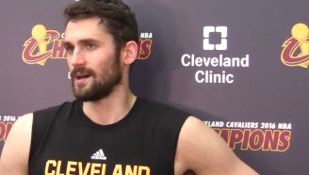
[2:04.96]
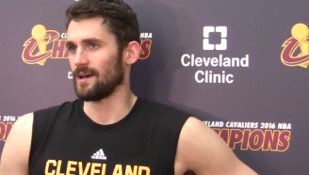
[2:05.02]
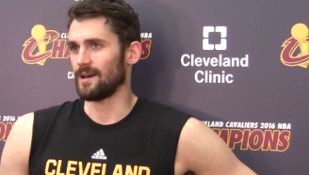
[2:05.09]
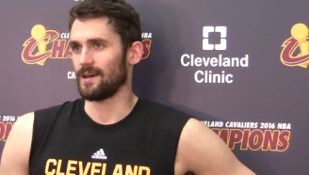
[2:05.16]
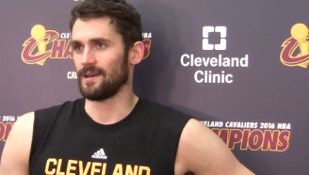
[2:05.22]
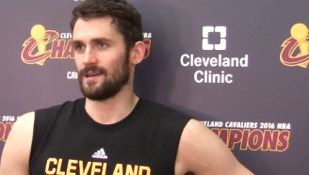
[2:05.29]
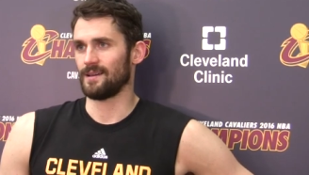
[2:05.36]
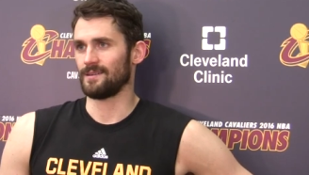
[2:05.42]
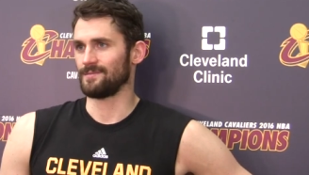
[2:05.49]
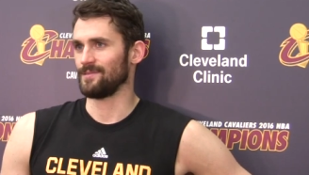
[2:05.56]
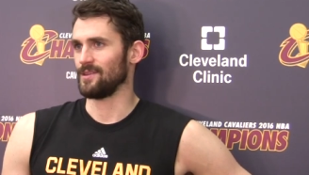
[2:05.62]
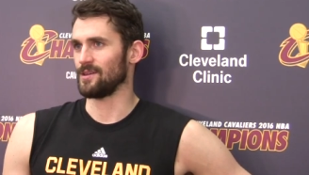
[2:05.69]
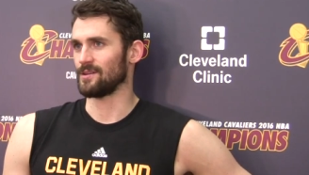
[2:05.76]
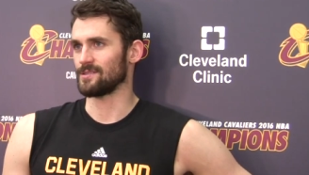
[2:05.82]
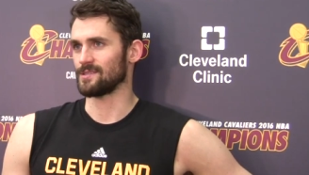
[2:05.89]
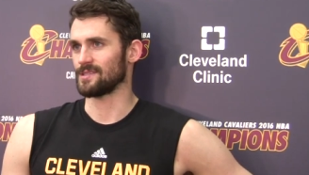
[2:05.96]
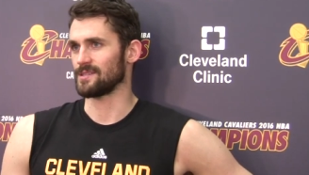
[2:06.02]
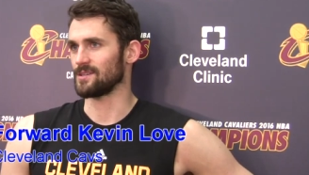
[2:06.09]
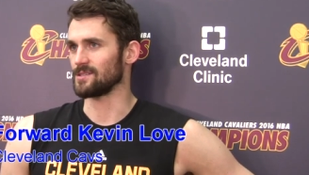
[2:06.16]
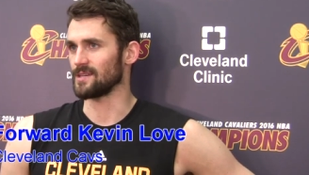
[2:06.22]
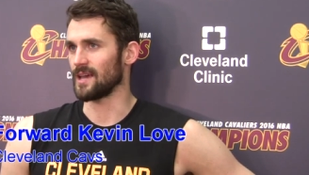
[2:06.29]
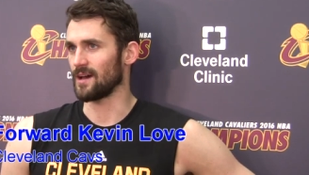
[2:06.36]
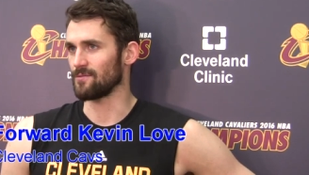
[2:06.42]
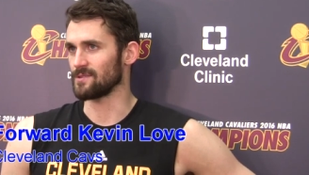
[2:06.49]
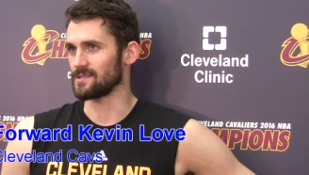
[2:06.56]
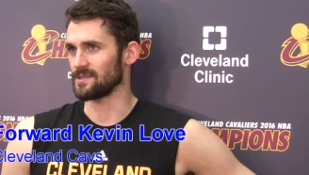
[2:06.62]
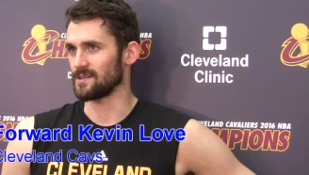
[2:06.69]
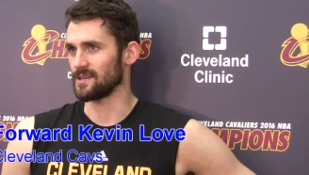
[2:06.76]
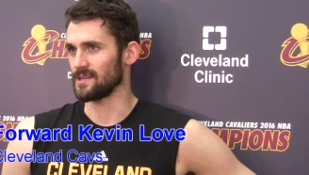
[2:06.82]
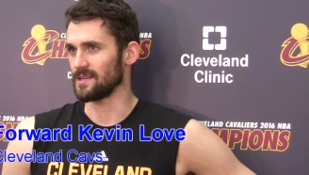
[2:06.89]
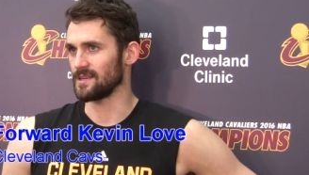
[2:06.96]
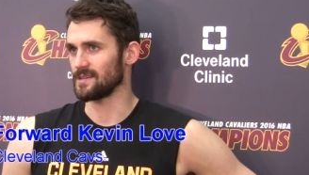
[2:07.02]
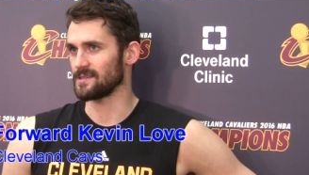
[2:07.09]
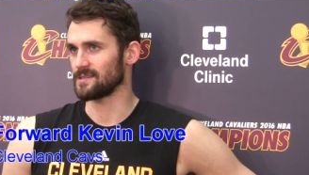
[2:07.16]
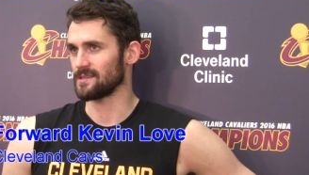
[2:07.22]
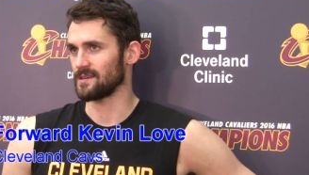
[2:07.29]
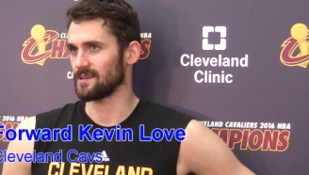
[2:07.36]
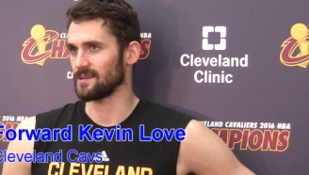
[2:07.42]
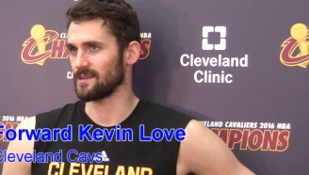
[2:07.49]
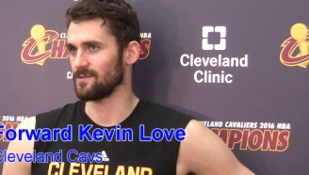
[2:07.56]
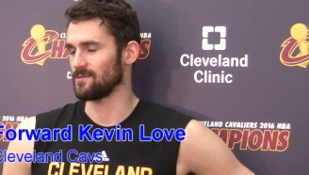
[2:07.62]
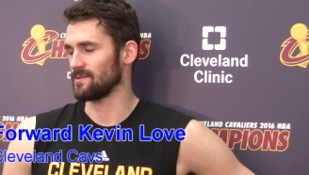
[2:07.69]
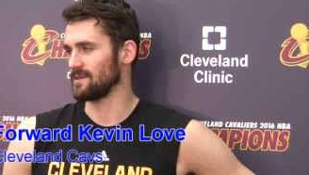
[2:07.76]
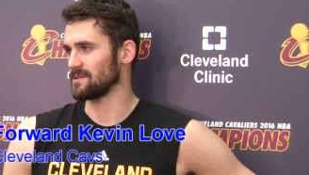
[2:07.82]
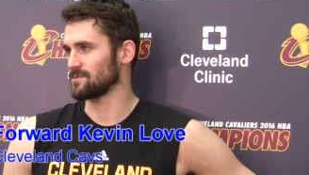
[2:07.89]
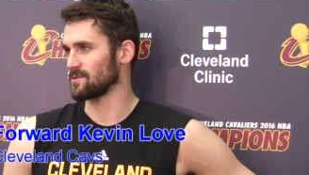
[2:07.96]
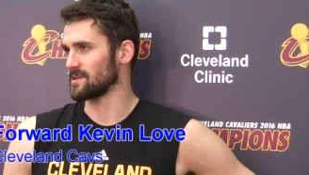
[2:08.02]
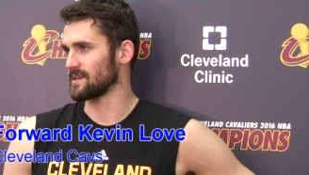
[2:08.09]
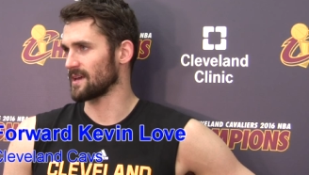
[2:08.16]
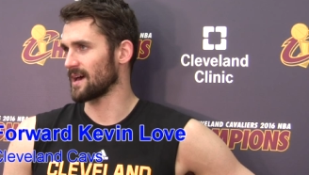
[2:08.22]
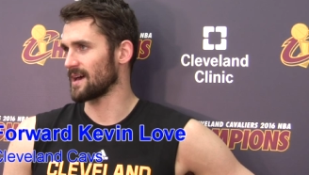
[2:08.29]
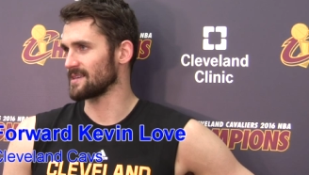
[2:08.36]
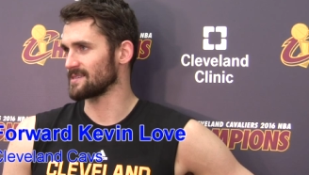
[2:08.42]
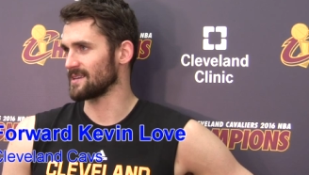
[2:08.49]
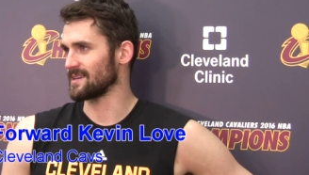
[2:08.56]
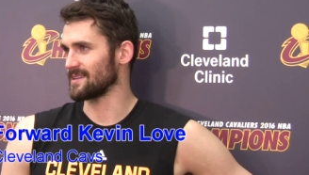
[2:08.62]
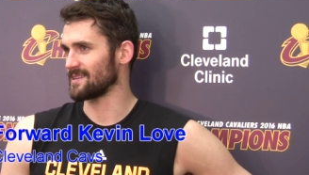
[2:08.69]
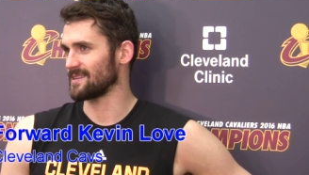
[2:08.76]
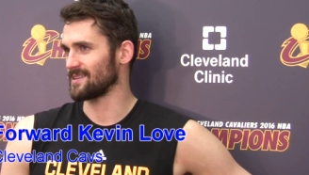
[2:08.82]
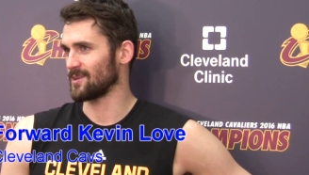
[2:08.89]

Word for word: Uh, you know, it just shows you how resilient he is. Uh, he, he's one of the guys that.